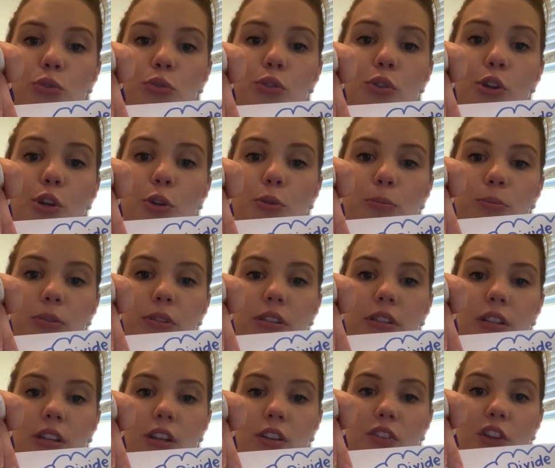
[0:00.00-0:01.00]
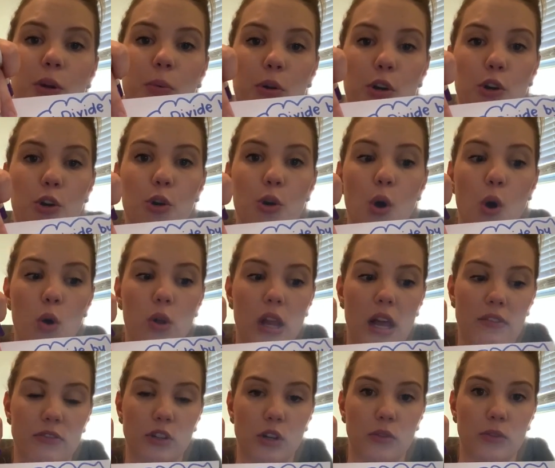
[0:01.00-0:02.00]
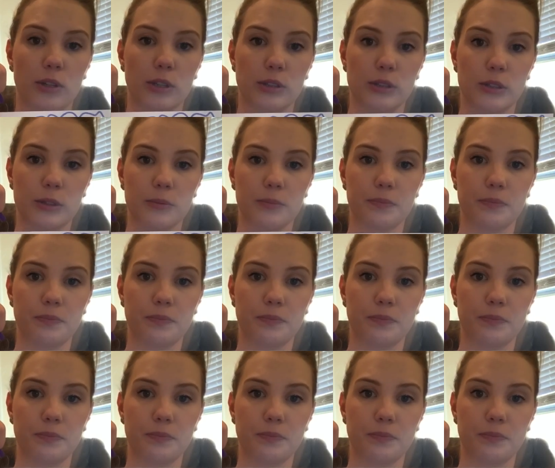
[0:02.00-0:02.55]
groups, there were no leftovers.